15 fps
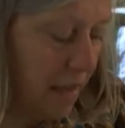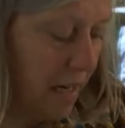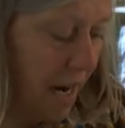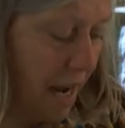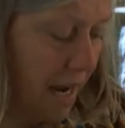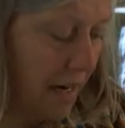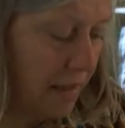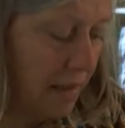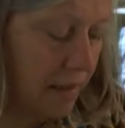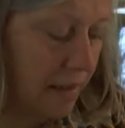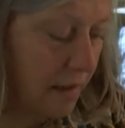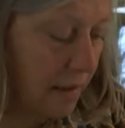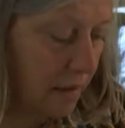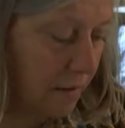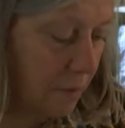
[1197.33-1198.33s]

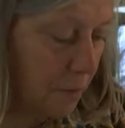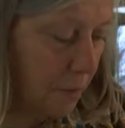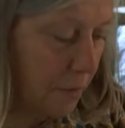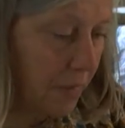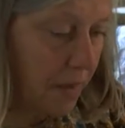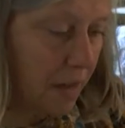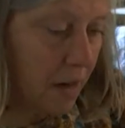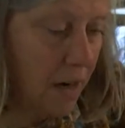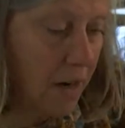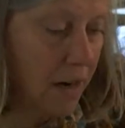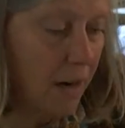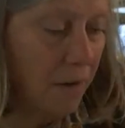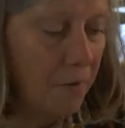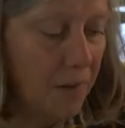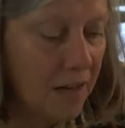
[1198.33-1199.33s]
Yes, I
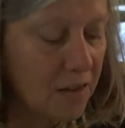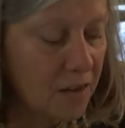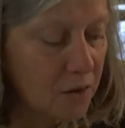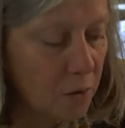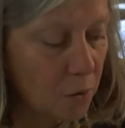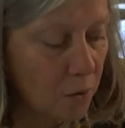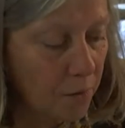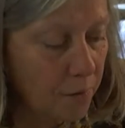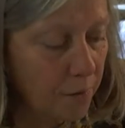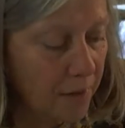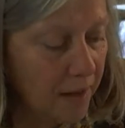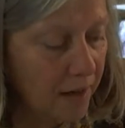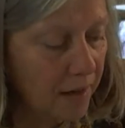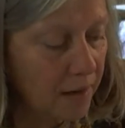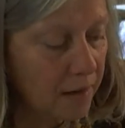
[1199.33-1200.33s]
love that sort of
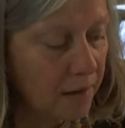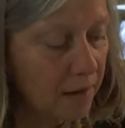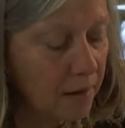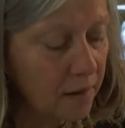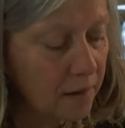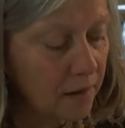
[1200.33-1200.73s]
thing.